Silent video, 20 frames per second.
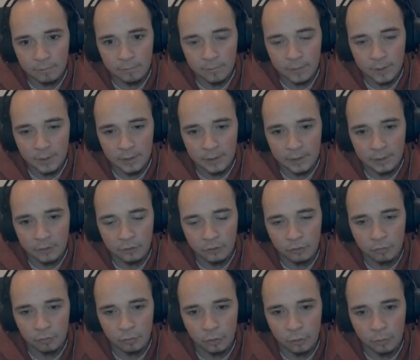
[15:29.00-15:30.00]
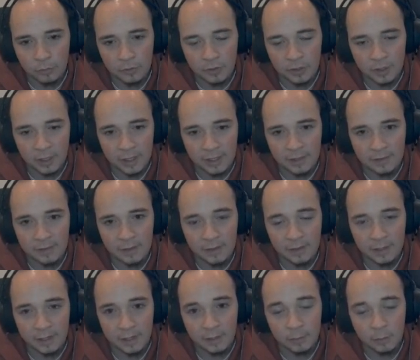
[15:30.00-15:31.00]
and then you just run up to the gate and the
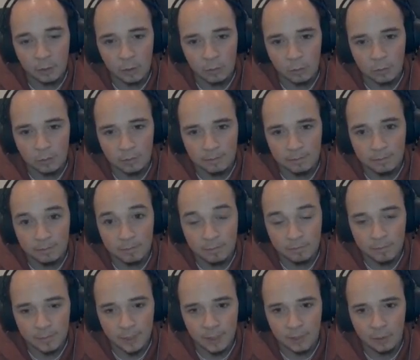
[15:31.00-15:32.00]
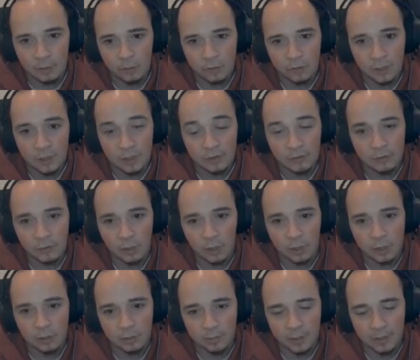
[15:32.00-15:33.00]
gate will open. It looks like it's
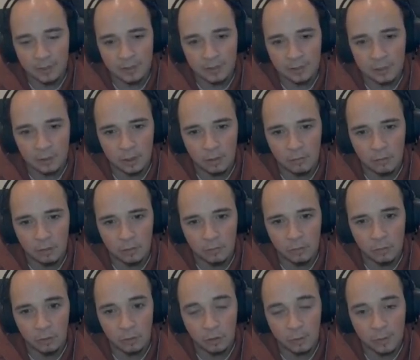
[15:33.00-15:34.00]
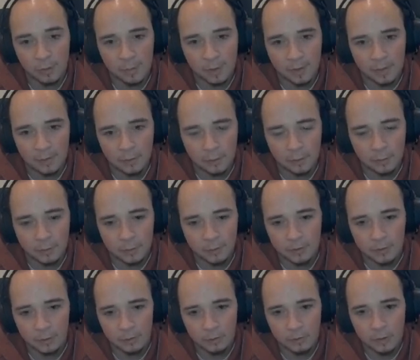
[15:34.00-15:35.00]
not. You might think, oh, I've got to run all the way back through. You
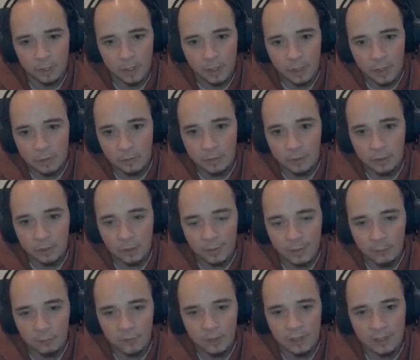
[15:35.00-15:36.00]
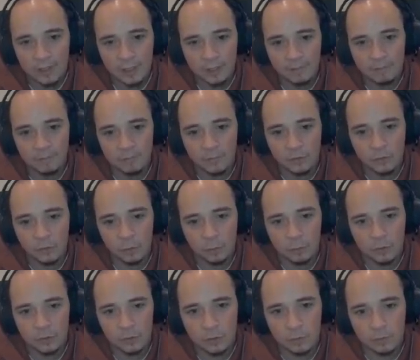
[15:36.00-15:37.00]
don't. When you come out here, jump
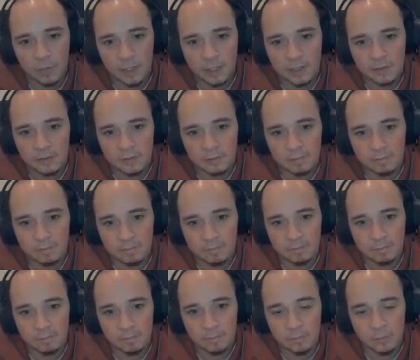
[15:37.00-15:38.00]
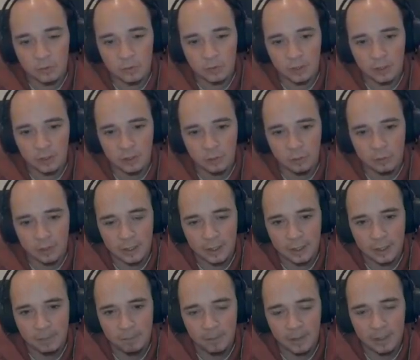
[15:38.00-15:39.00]
to the right so that you don't get
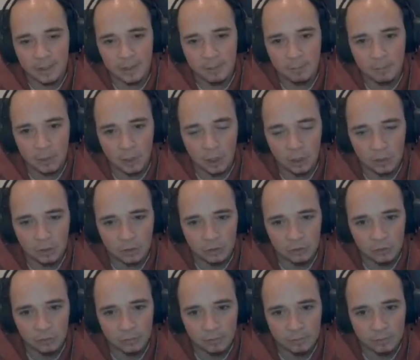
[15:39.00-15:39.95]
hit by them blocks.